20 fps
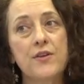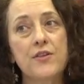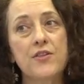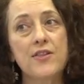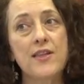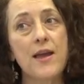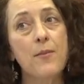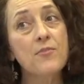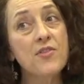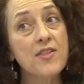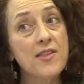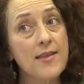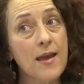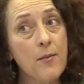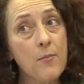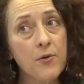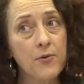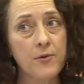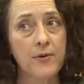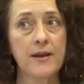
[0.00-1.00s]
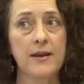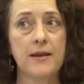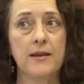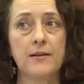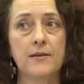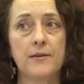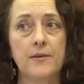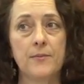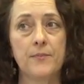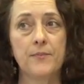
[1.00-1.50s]
some summary
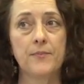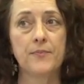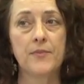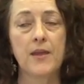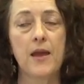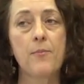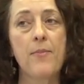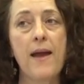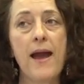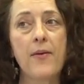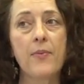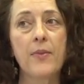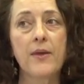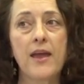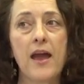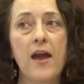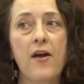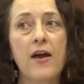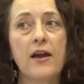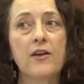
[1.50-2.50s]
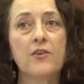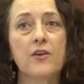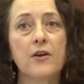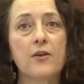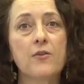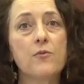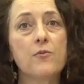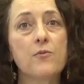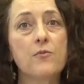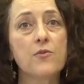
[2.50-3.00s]
about the character.